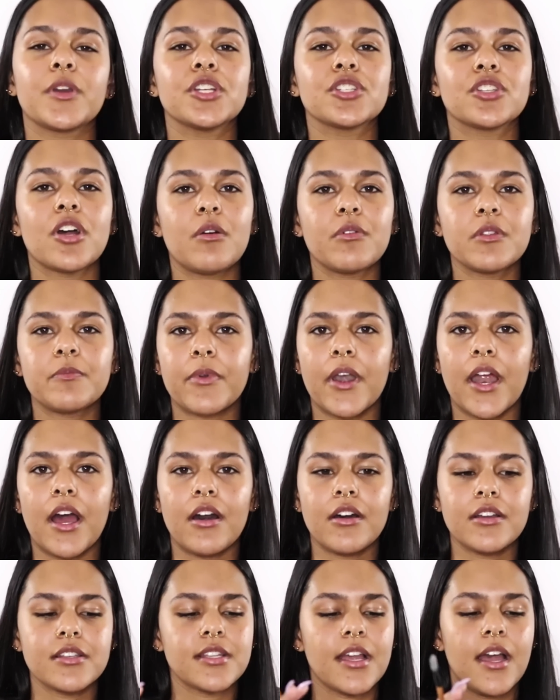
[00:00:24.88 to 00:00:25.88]
we're going to start with
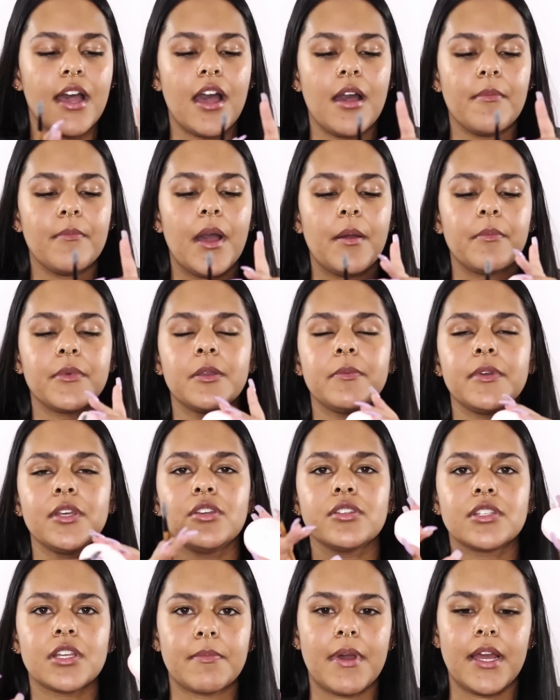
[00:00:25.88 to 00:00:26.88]
brows. I'm going to be
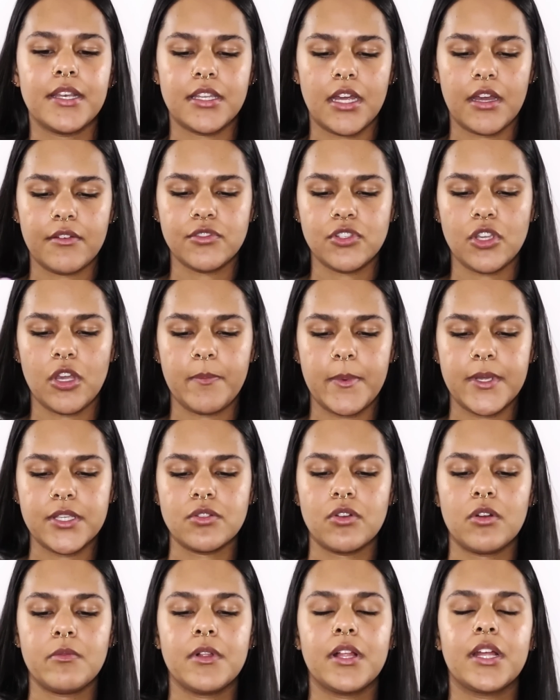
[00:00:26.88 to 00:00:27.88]
using my Dove soap as
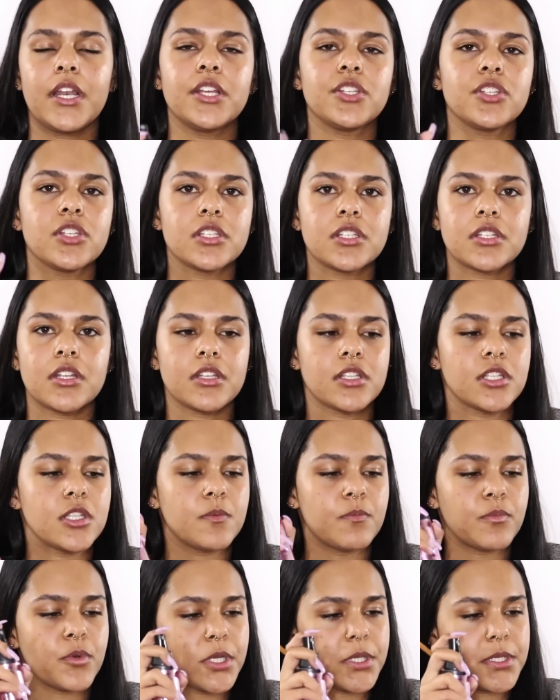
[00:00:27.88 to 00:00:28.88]
normal, and I just
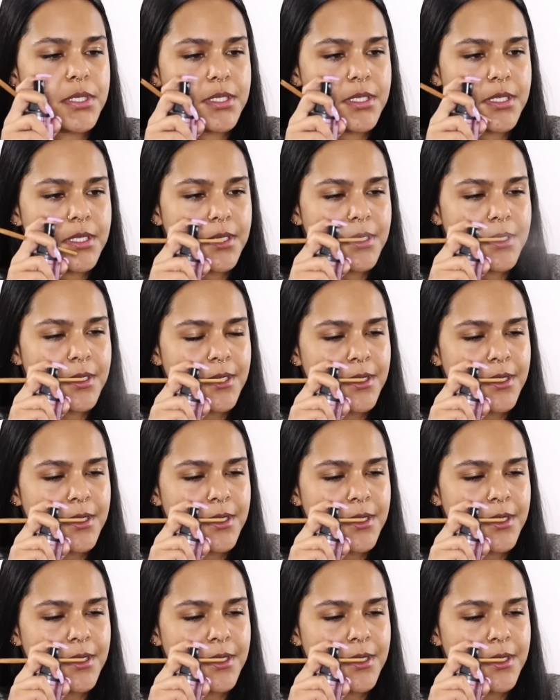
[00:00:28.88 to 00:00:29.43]
spritzed